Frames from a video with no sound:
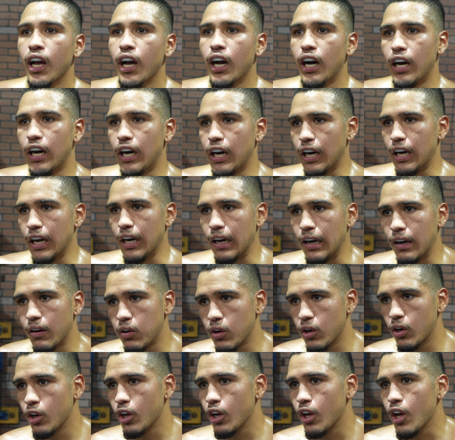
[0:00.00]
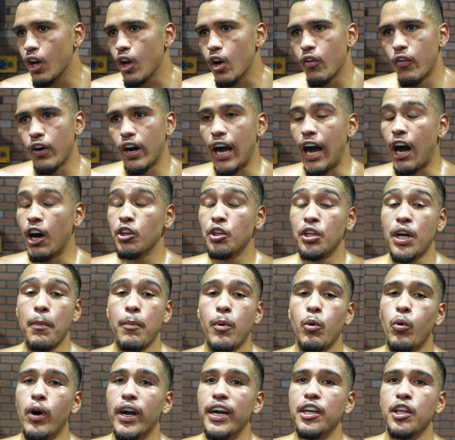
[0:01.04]
But I was
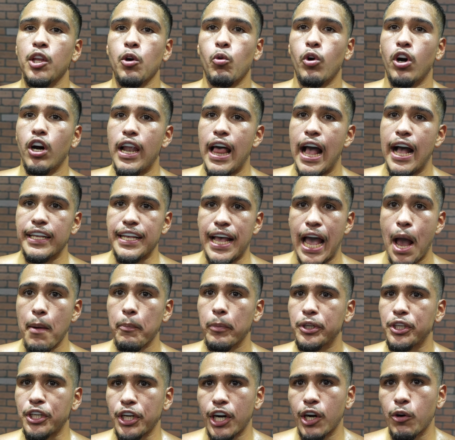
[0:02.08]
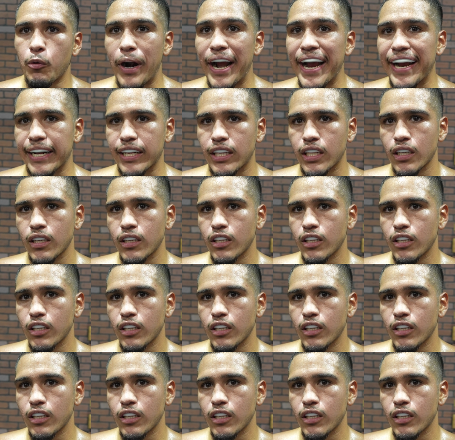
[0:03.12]
#1 in the world as an amateur ranked.